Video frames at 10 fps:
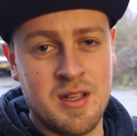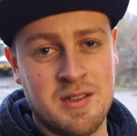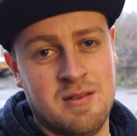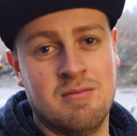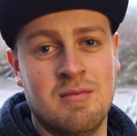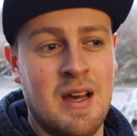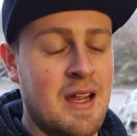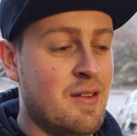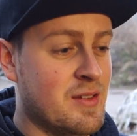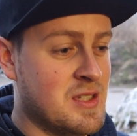doesn't
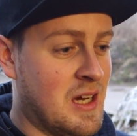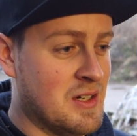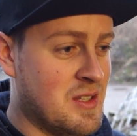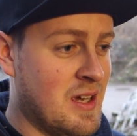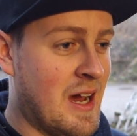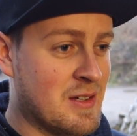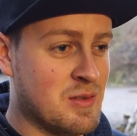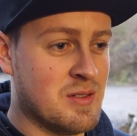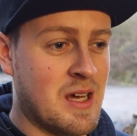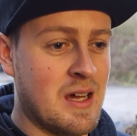even touch the
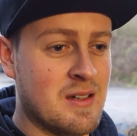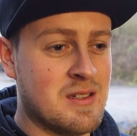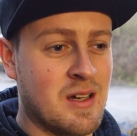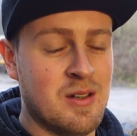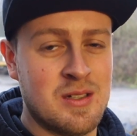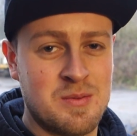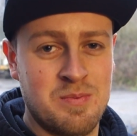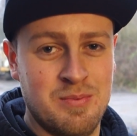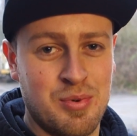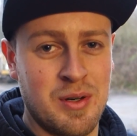axle stand, so it's
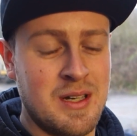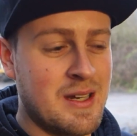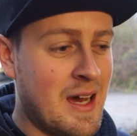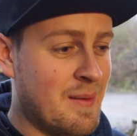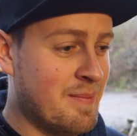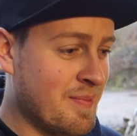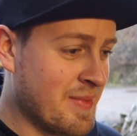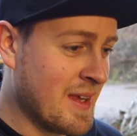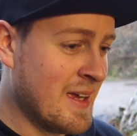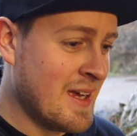pretty damn
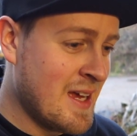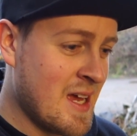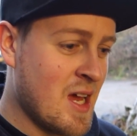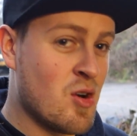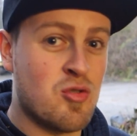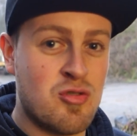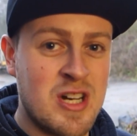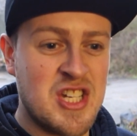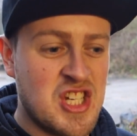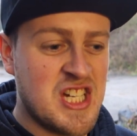
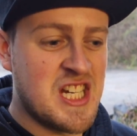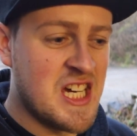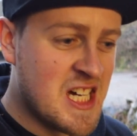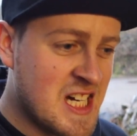rigid.